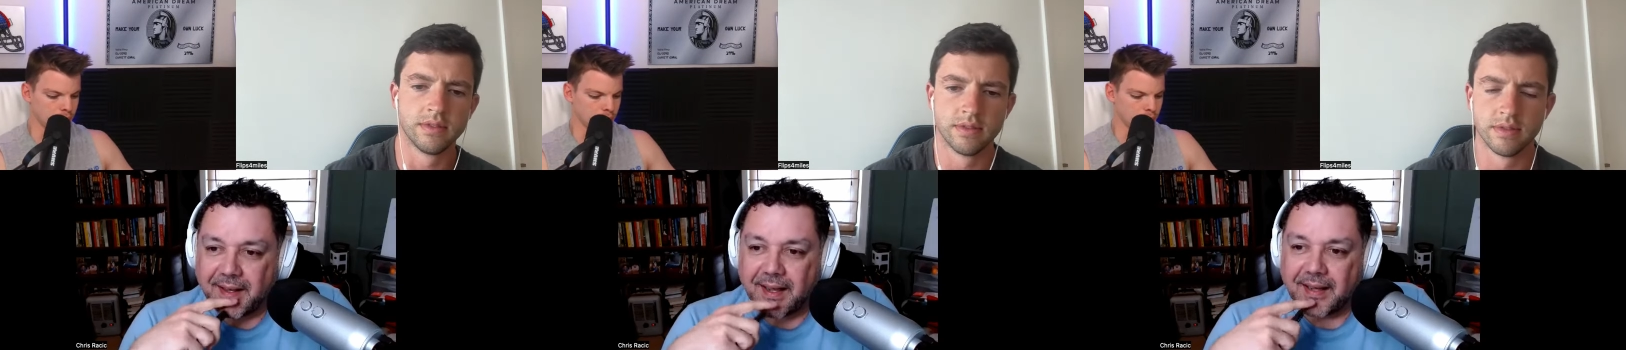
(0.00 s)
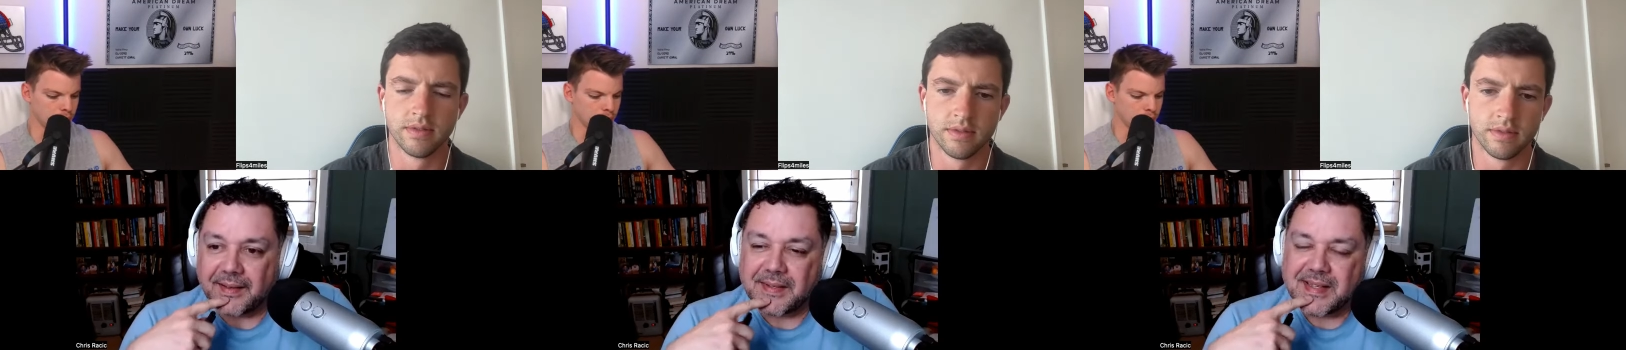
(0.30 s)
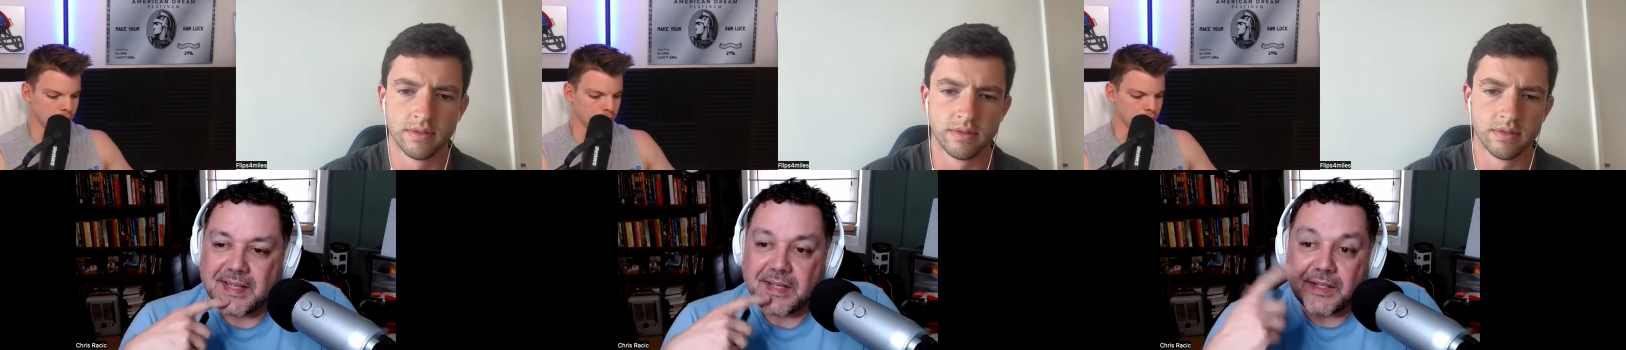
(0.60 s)
Speaker 1: Uh,
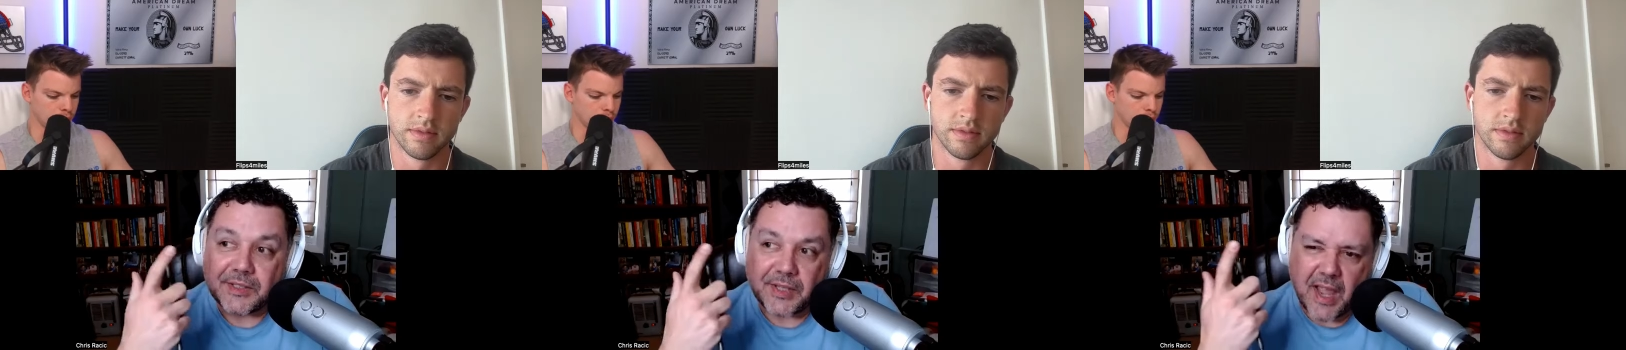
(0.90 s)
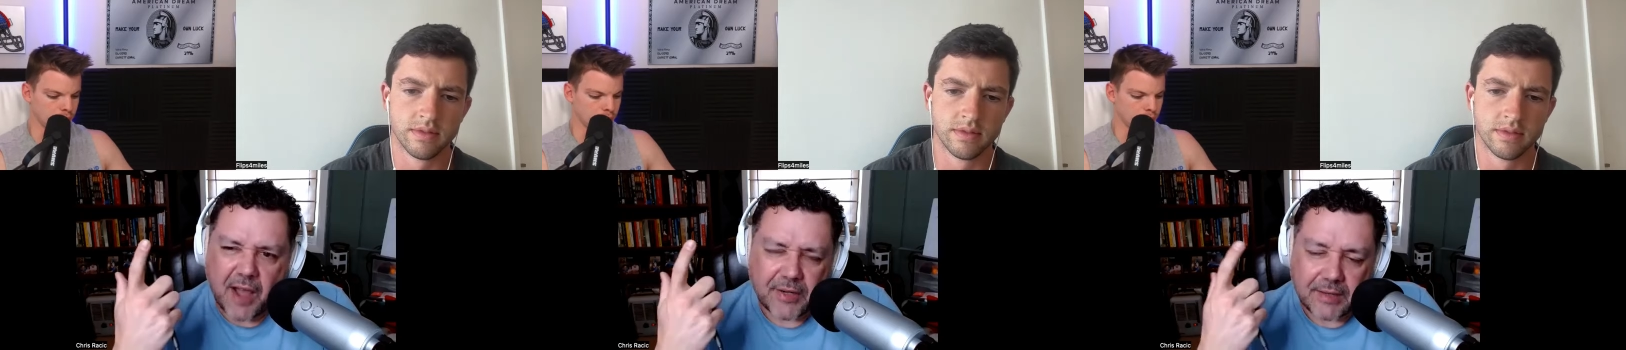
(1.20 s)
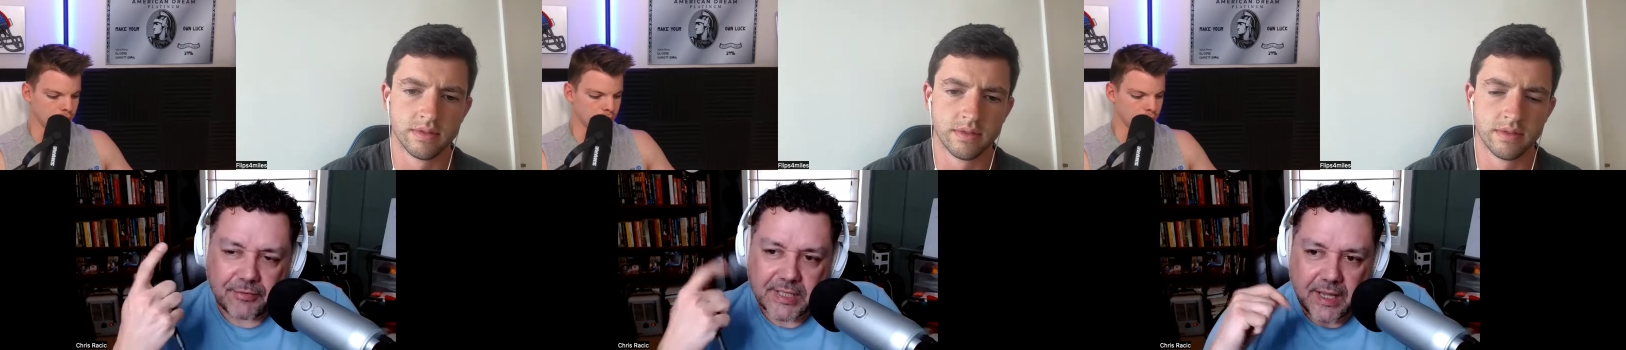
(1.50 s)
so they offered
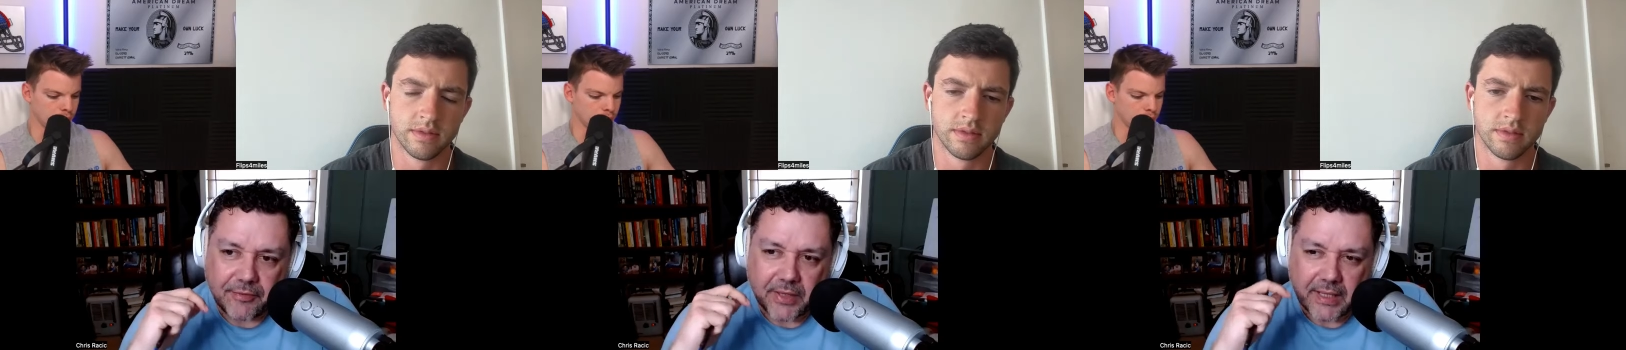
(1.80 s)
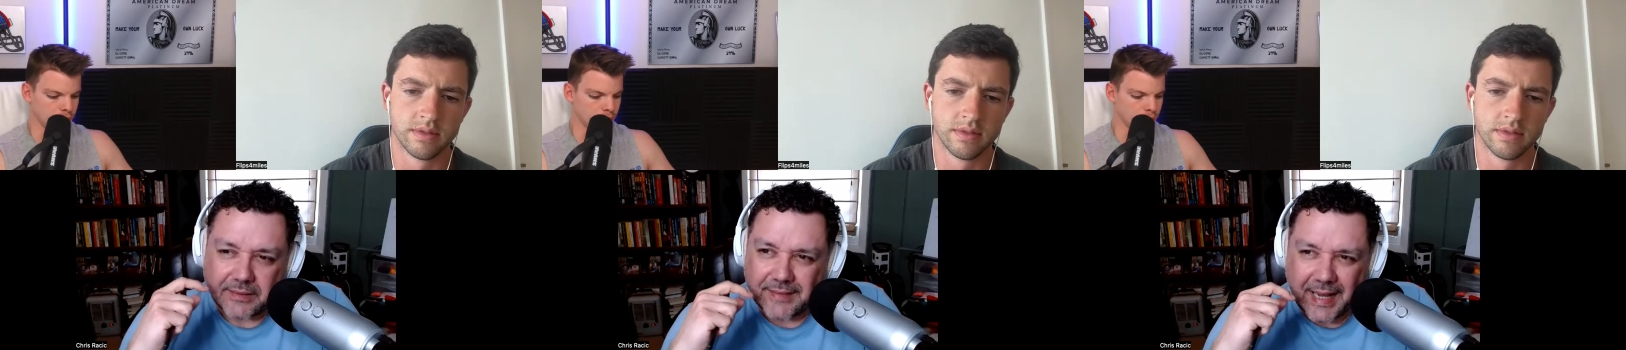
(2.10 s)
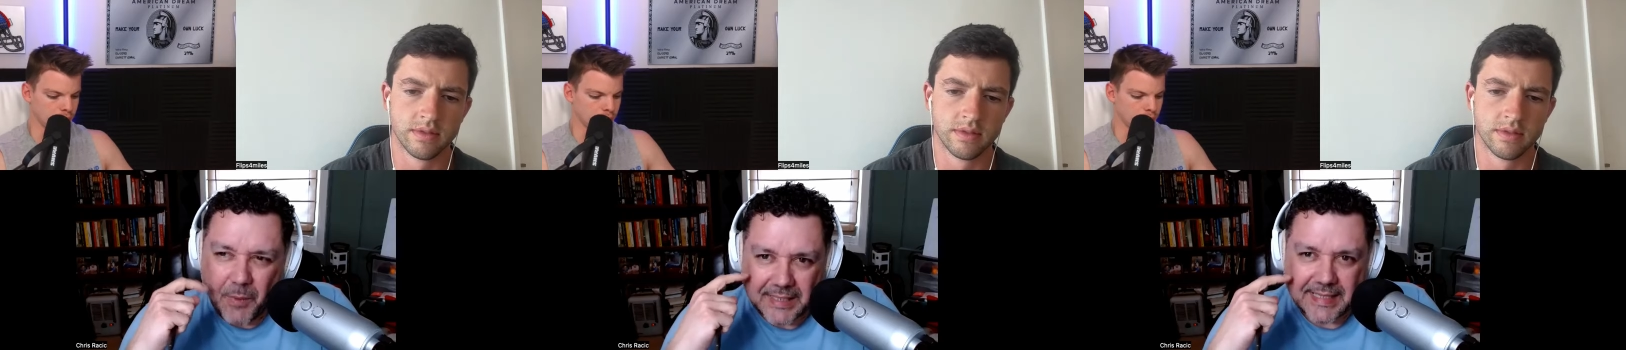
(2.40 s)
it for sale for like
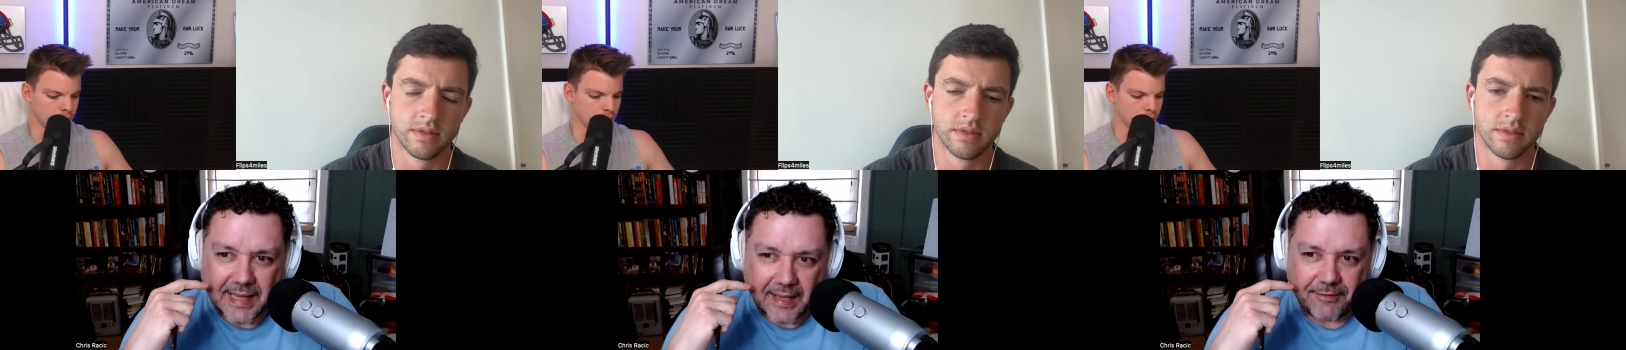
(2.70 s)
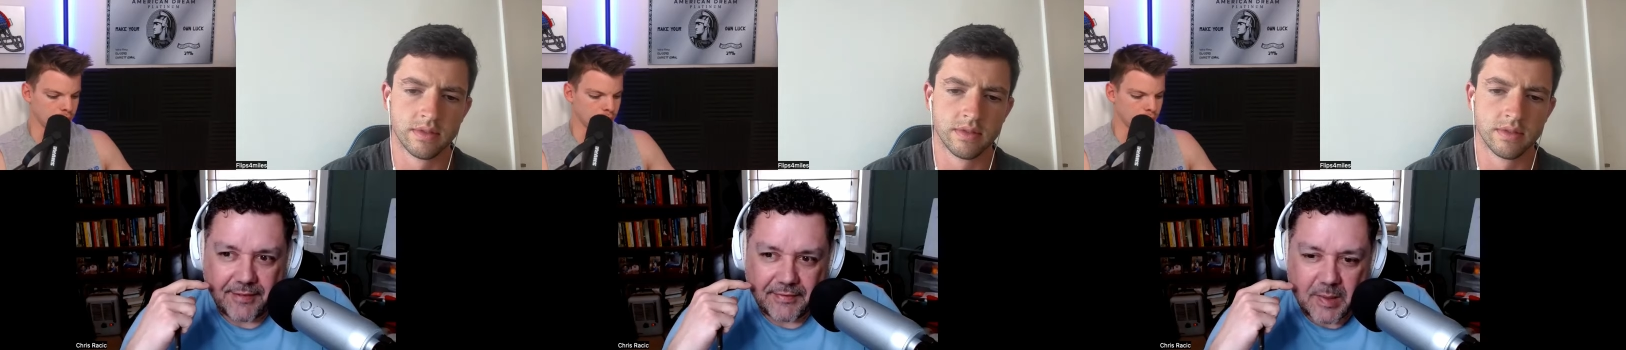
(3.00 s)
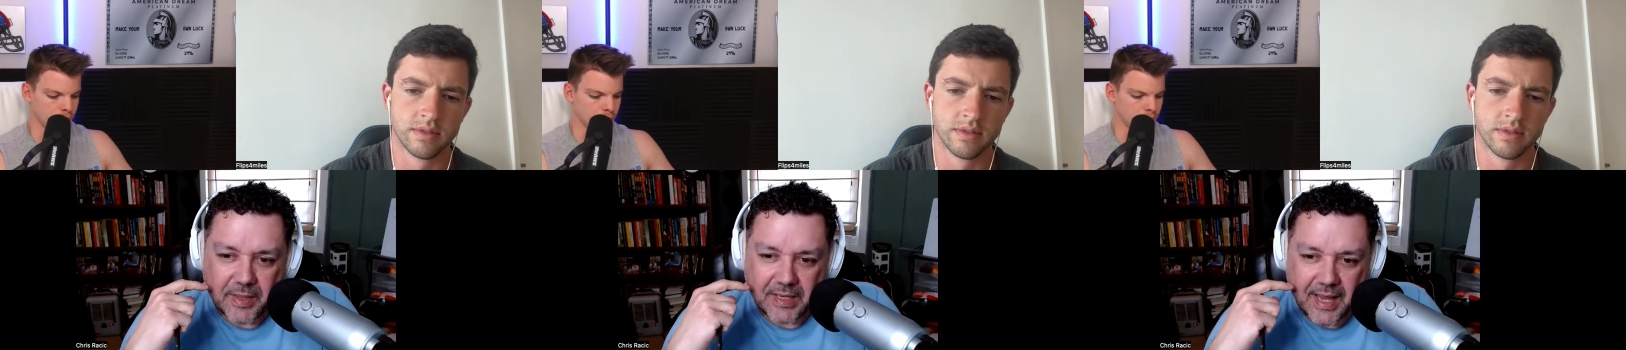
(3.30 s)
I want to say like
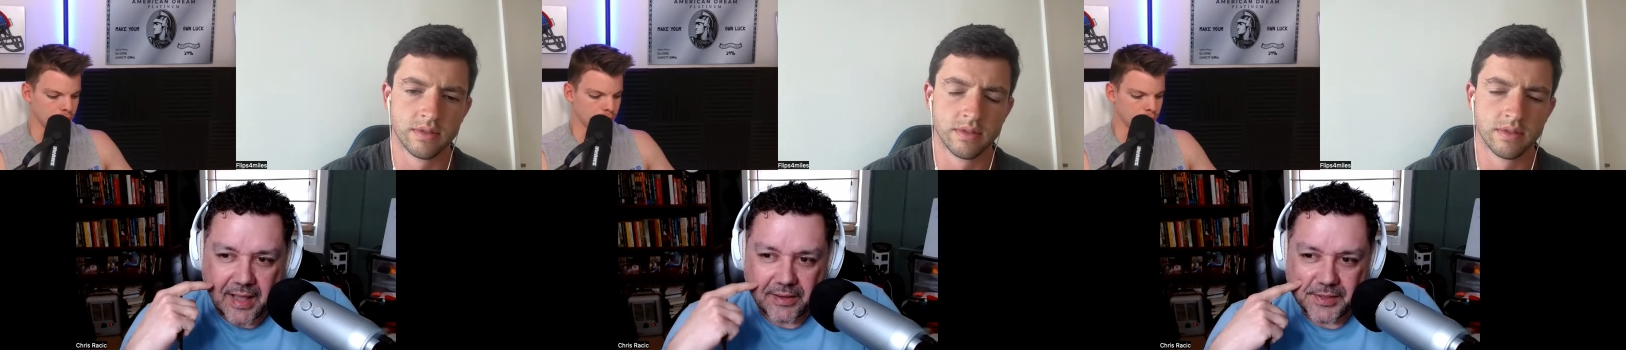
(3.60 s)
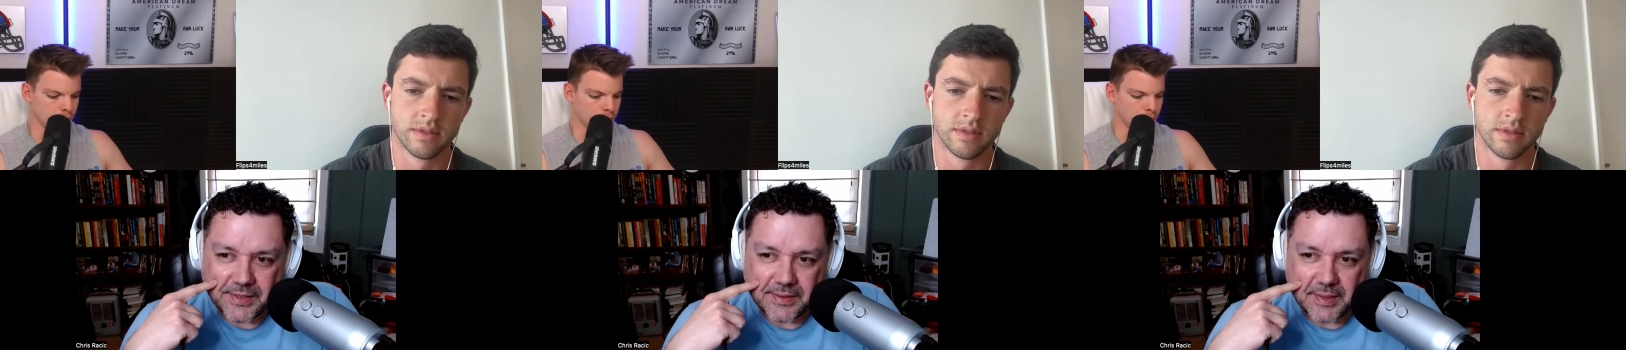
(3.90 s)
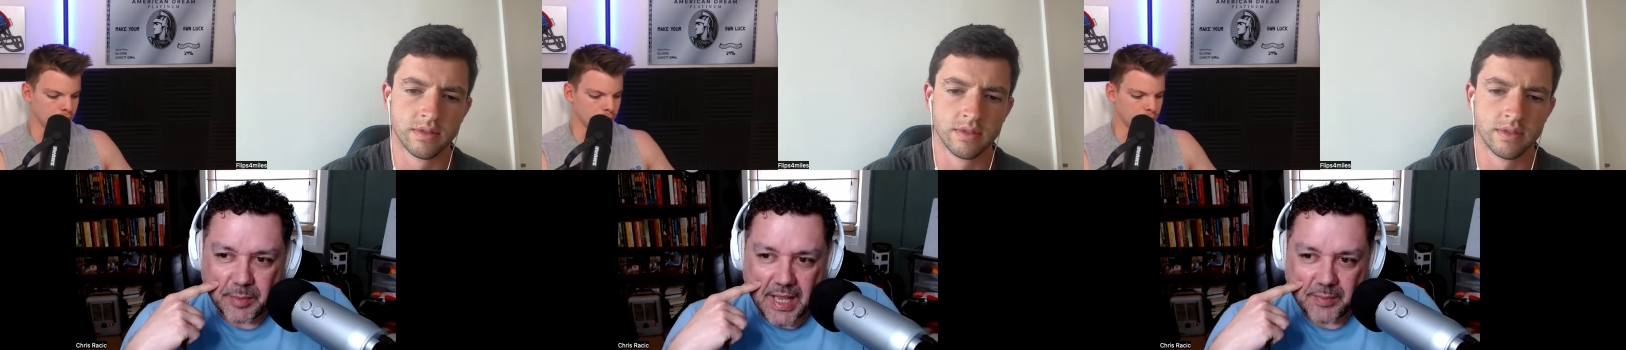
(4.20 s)
fifty million dollars
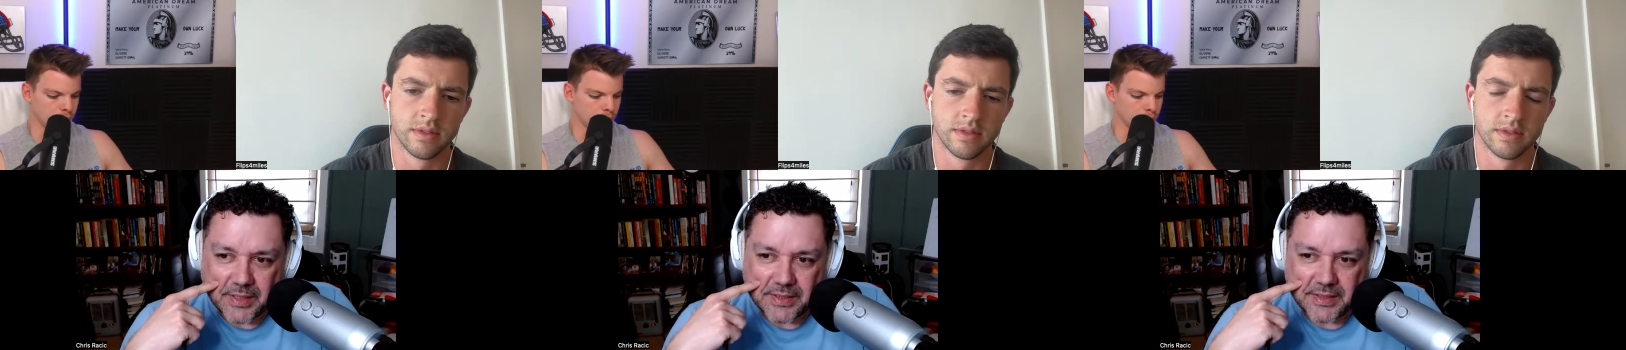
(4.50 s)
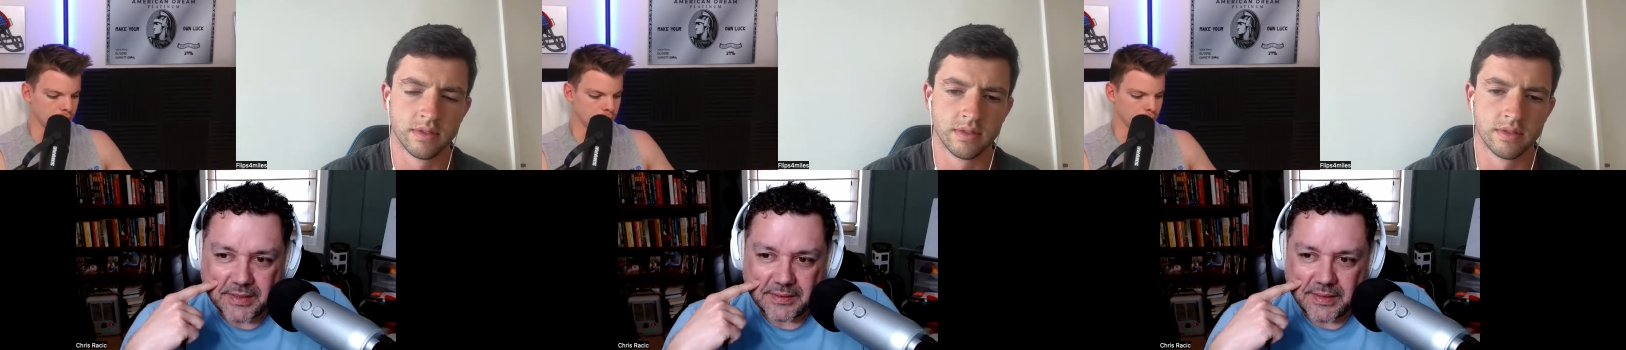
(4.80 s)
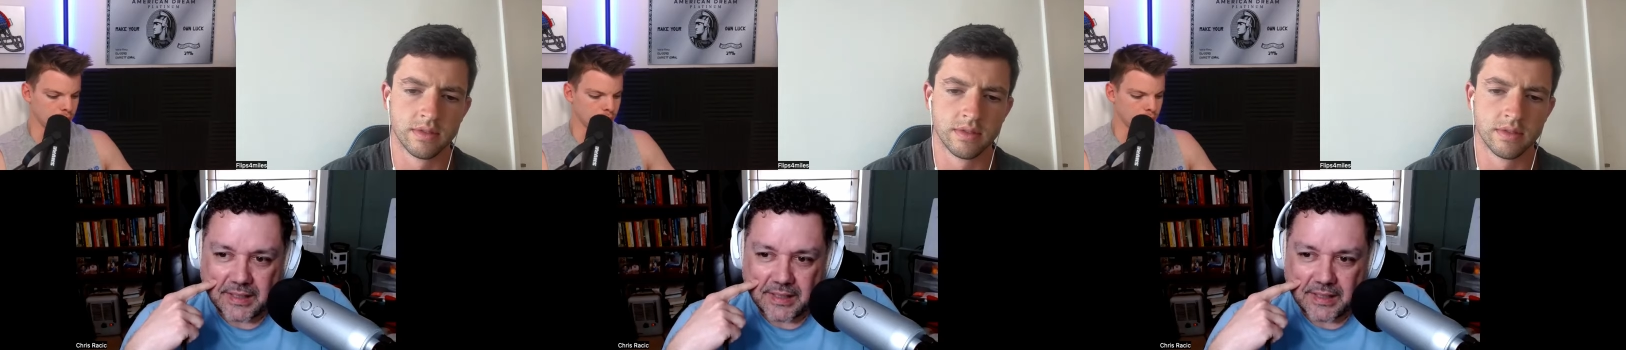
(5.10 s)
to Blockbuster,